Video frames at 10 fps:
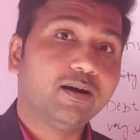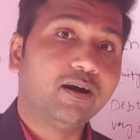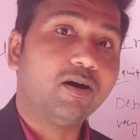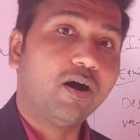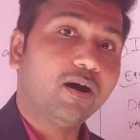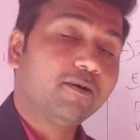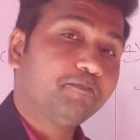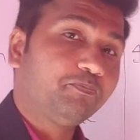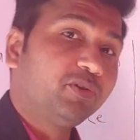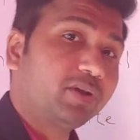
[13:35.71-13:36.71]
Uh,
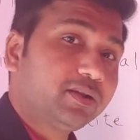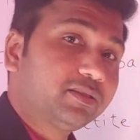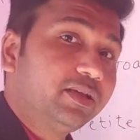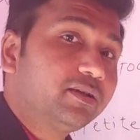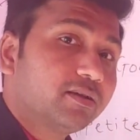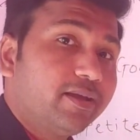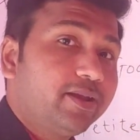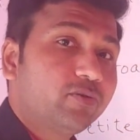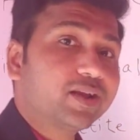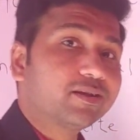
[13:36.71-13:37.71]
you can think
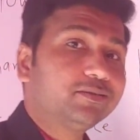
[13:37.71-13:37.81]
and you can